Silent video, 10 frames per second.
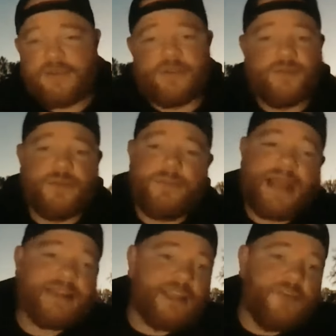the, the
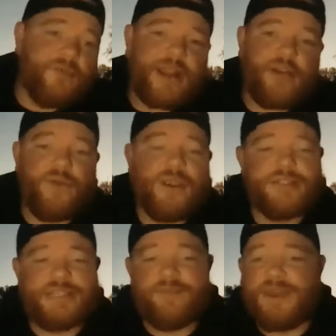main thing of my career
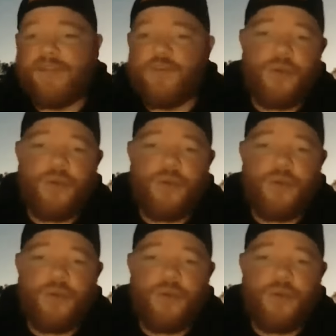is I've never